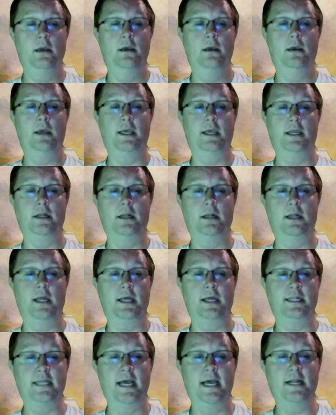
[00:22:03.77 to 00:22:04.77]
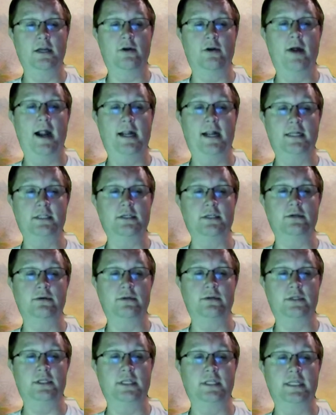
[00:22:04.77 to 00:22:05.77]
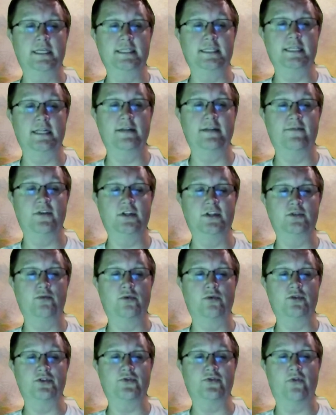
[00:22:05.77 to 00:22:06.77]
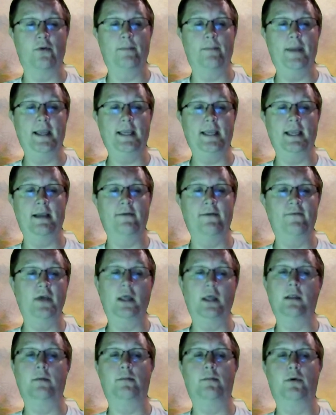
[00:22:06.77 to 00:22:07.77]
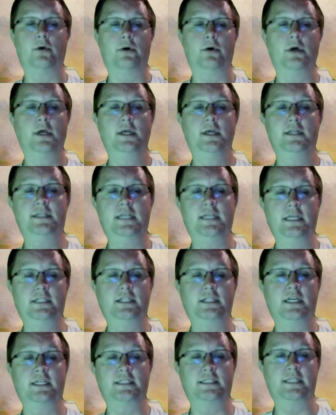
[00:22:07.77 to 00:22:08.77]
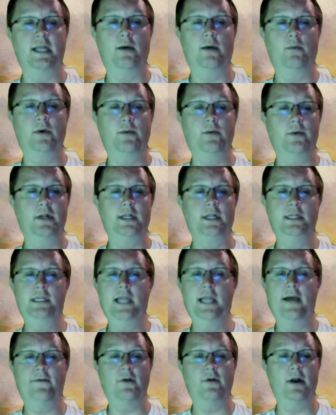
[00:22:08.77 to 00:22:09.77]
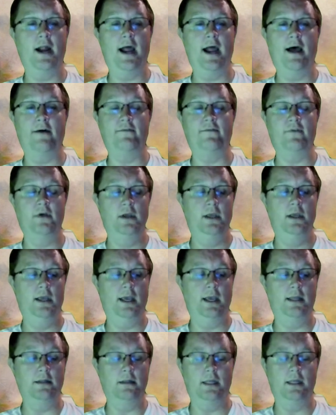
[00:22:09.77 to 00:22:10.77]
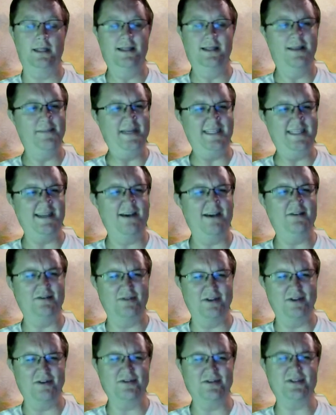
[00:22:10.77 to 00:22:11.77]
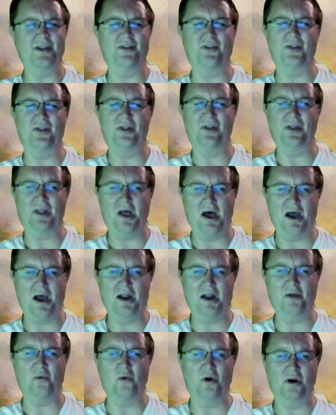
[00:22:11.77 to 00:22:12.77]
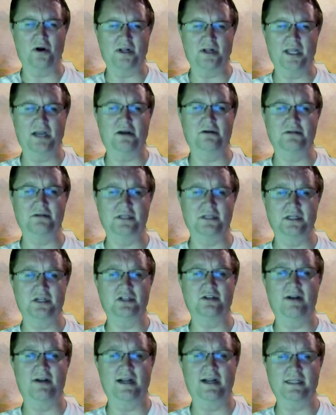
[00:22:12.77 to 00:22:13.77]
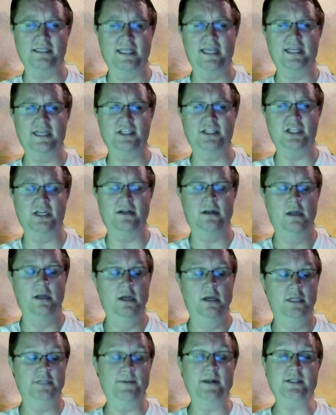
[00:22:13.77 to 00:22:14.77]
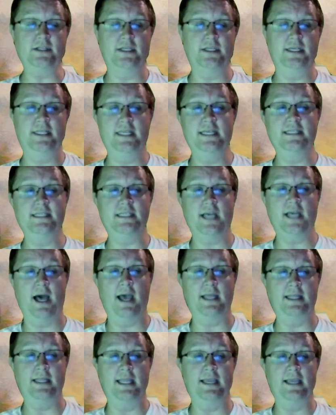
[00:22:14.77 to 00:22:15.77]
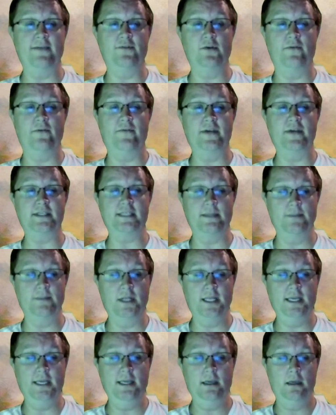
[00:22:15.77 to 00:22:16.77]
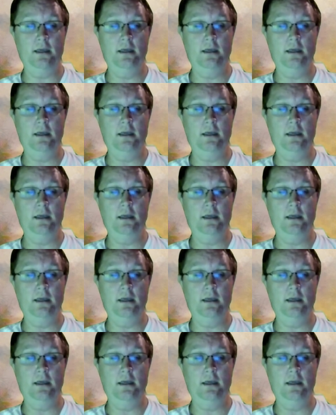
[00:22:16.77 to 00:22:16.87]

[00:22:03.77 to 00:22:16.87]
in a debt of gratitude to these individuals for making available teachings that we would never have. And, and let me tell you, there's a lot of work that goes into translation, especially these kind. They give you facsimile,